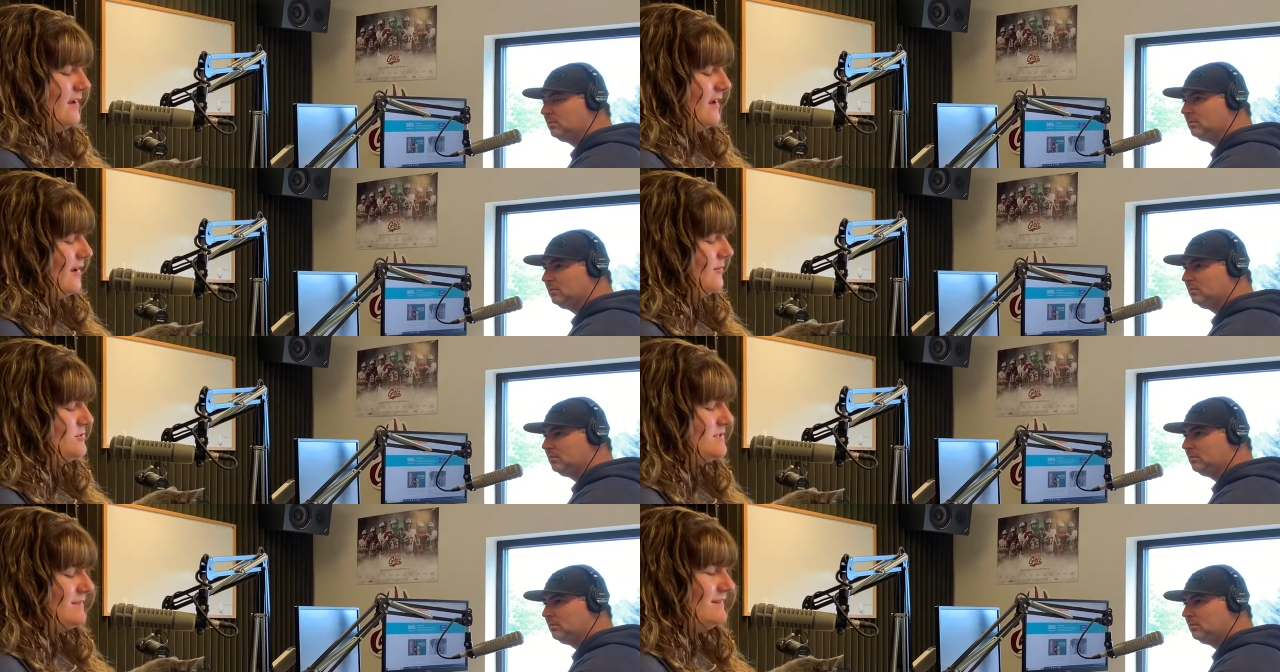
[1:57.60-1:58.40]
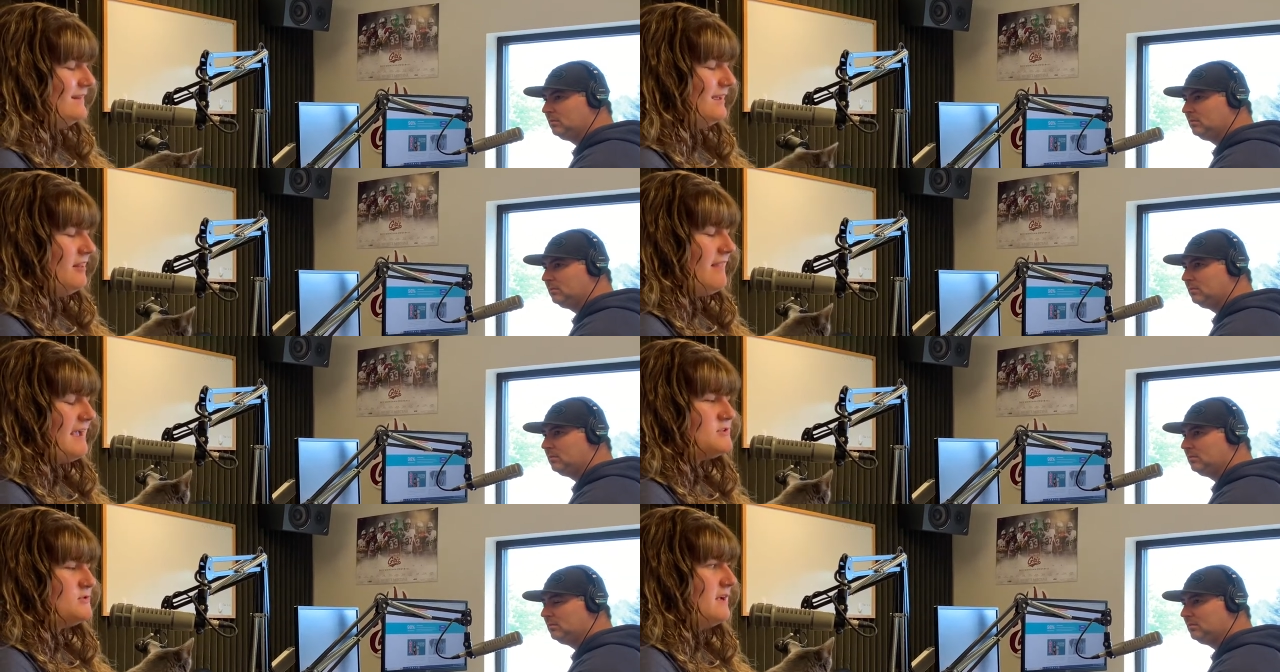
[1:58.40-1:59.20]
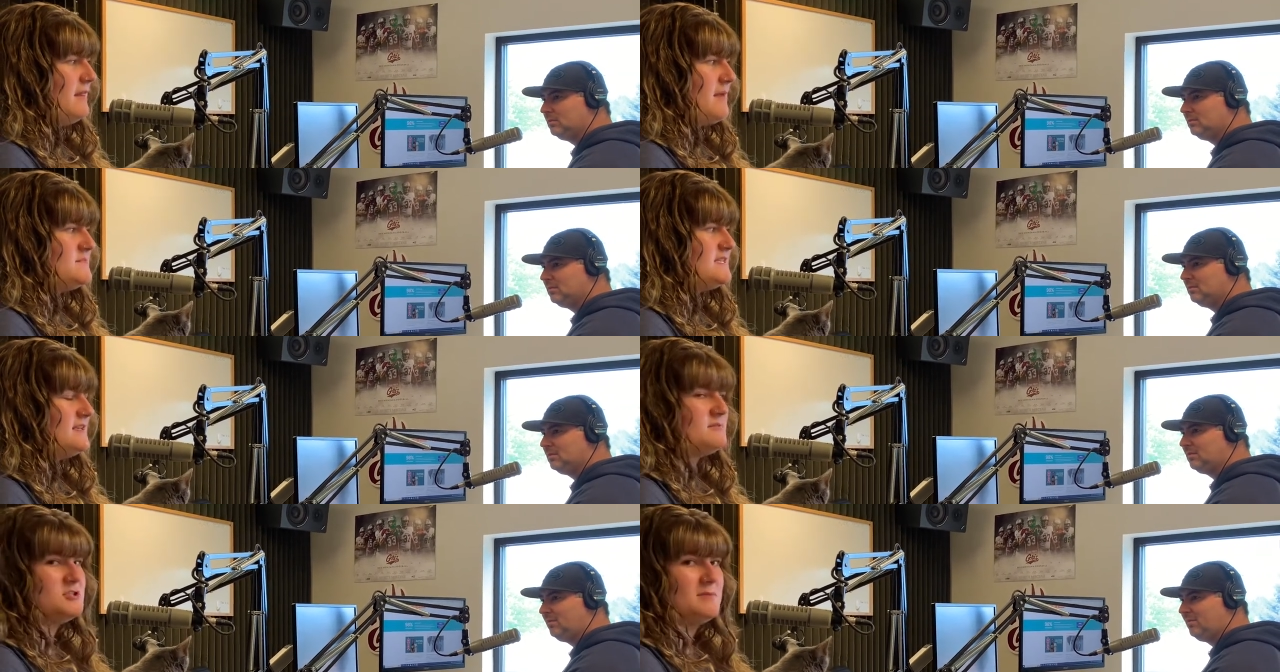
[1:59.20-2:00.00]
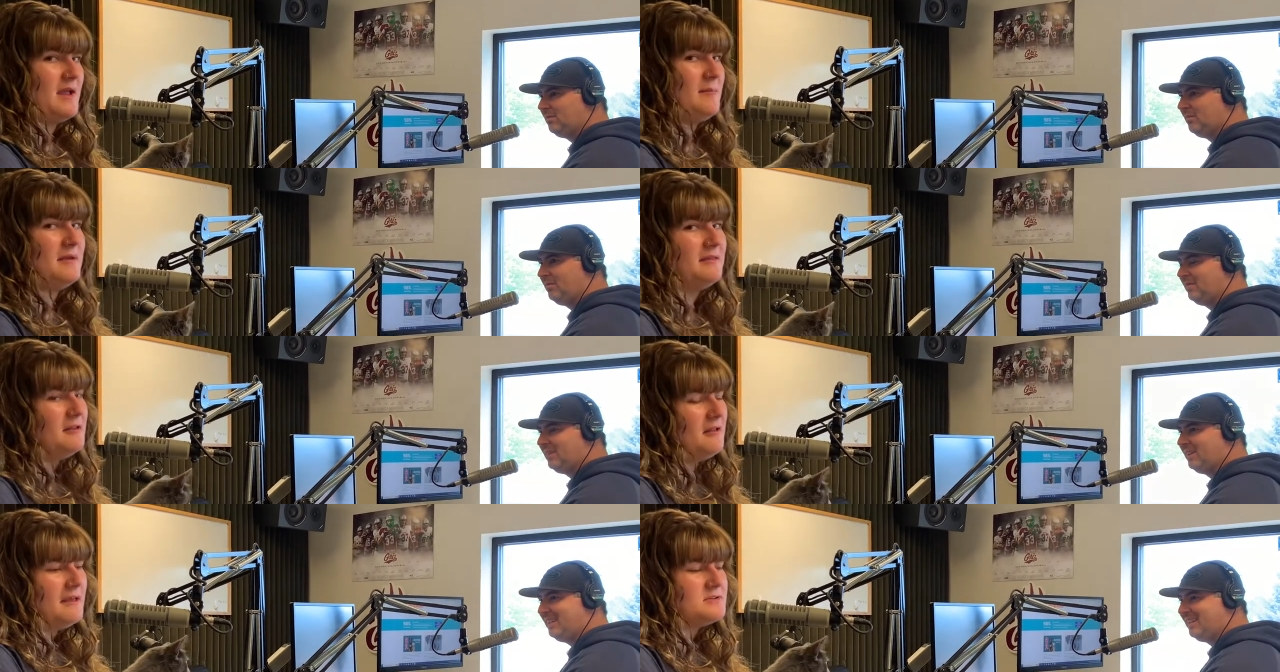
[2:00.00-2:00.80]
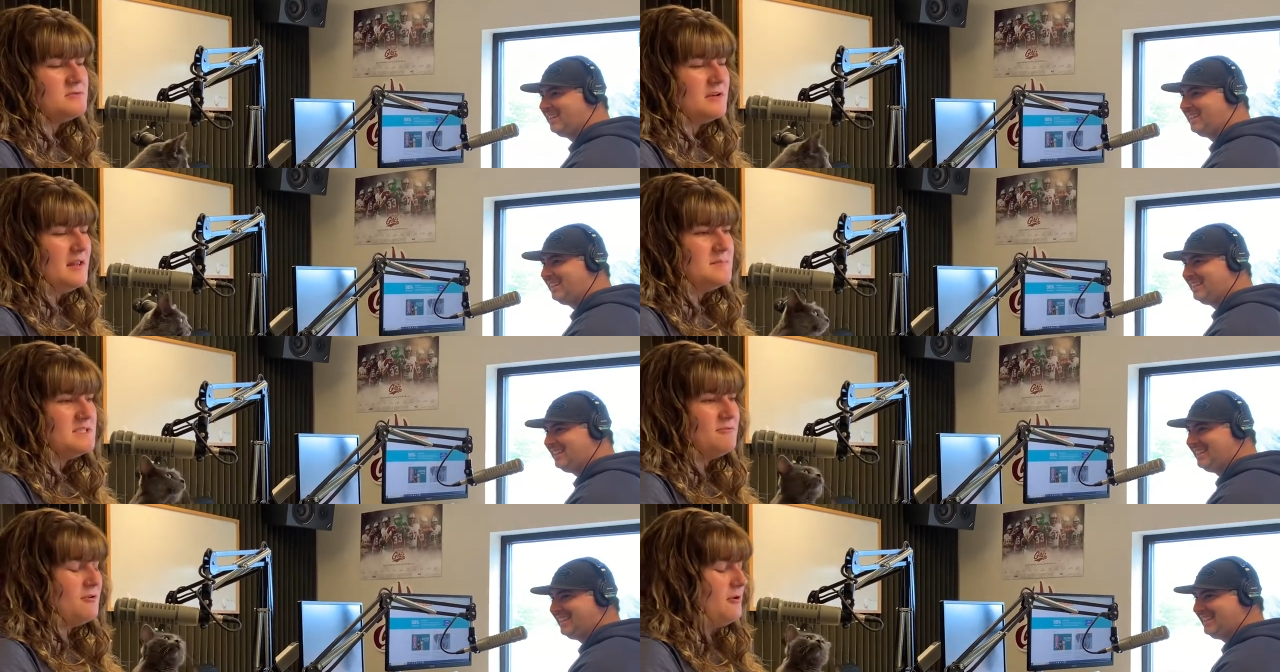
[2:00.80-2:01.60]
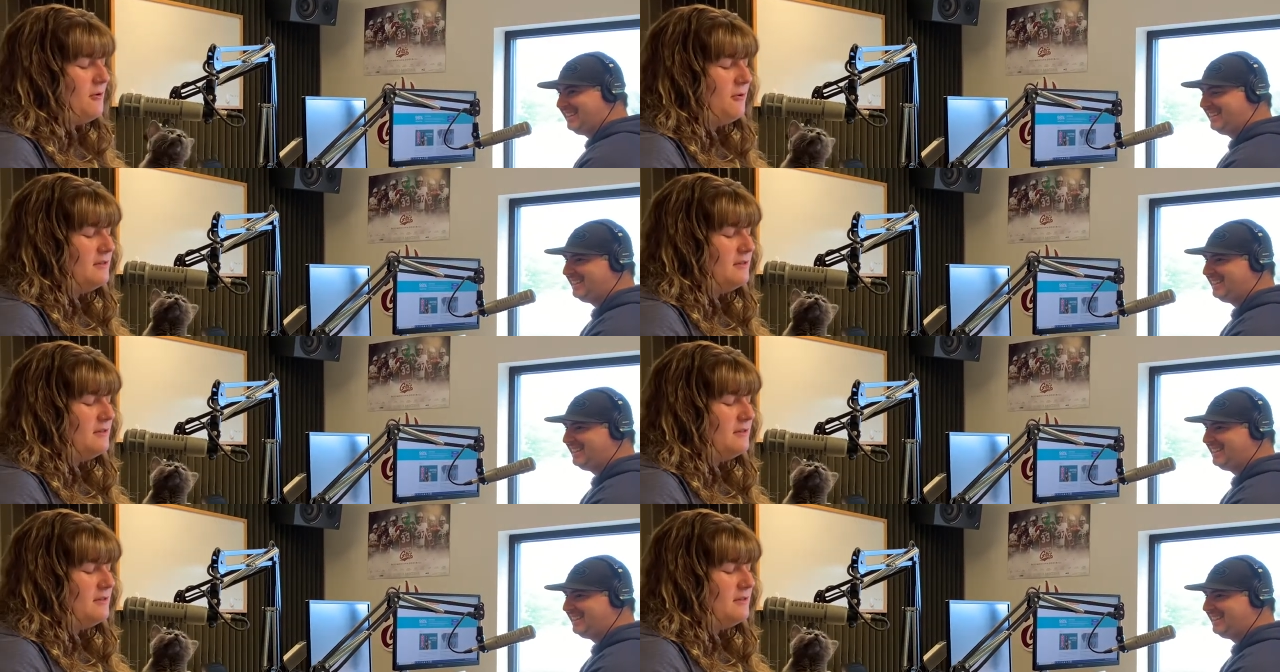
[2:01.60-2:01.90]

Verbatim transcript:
Speaker 1: Um, she's a little extra clumsy. She might be a little extra clumsy for her whole